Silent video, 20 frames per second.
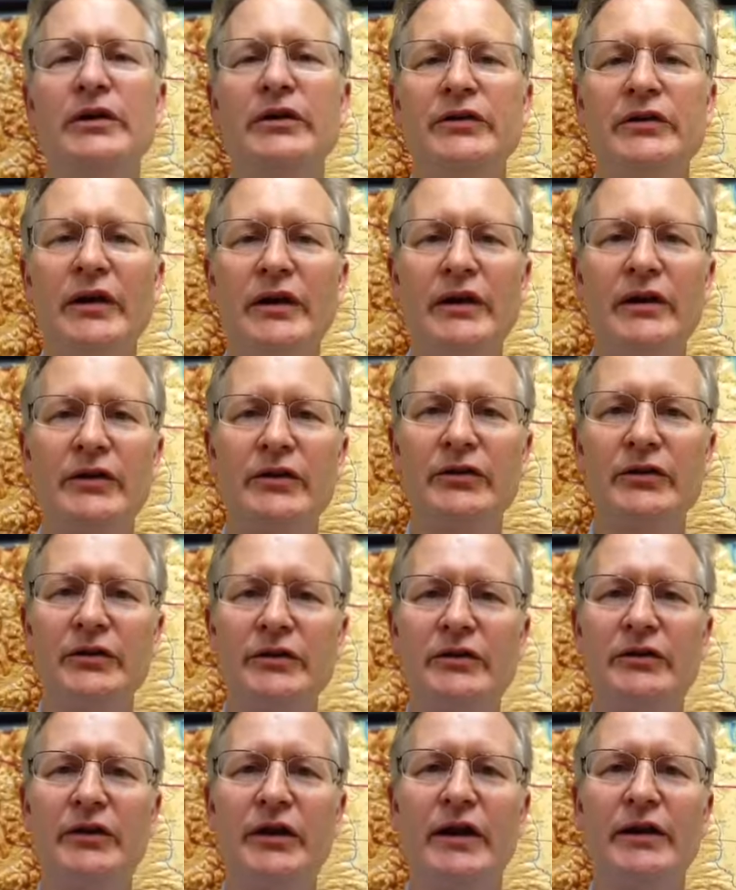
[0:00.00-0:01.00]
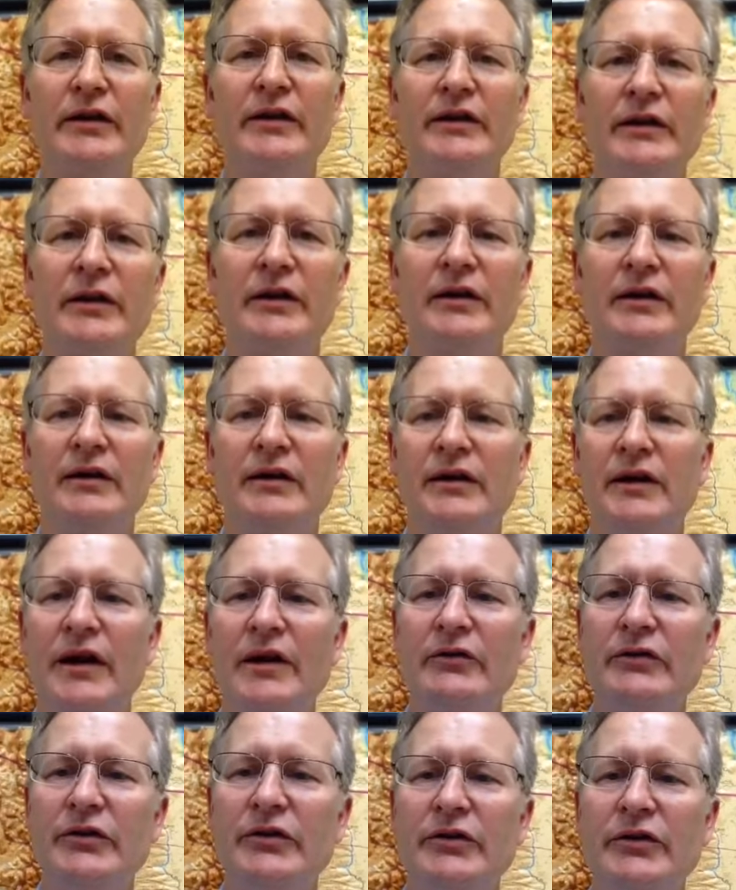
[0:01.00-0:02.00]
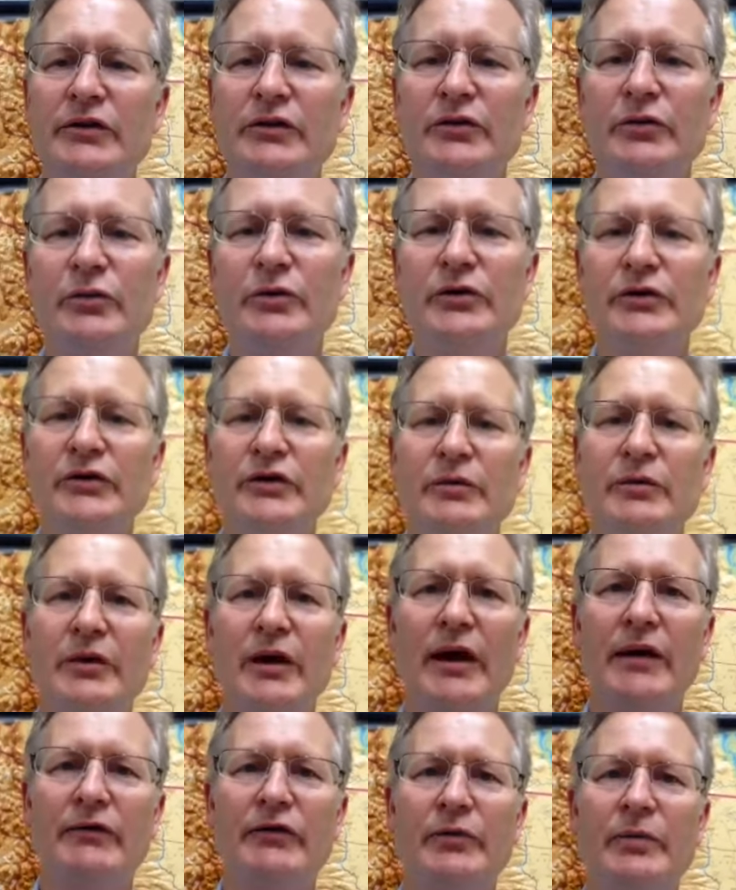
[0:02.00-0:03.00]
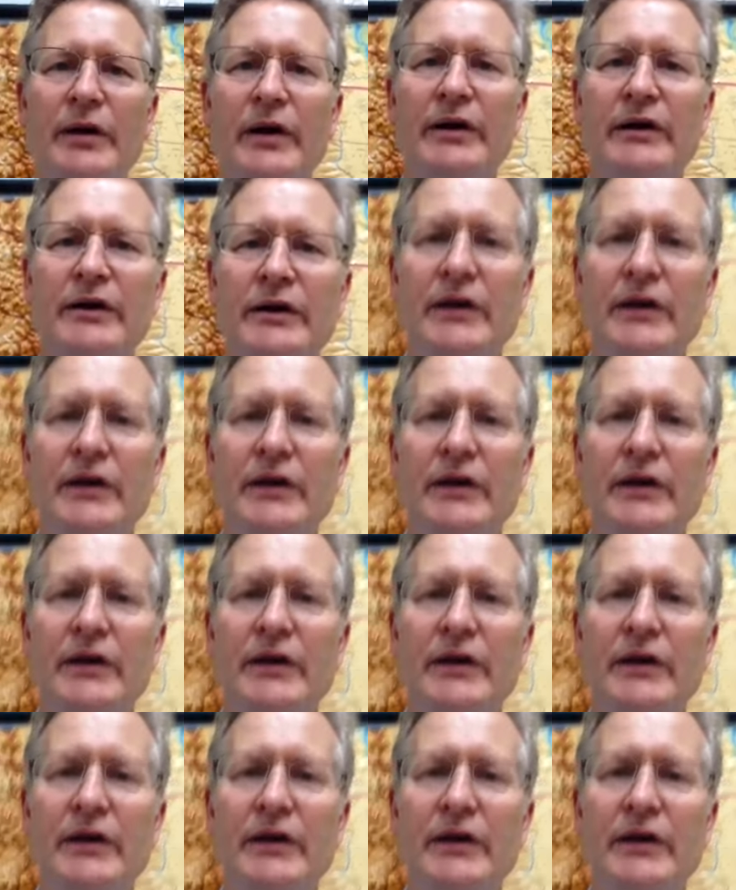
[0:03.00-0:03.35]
It's not like they're understanding every single word sometimes, but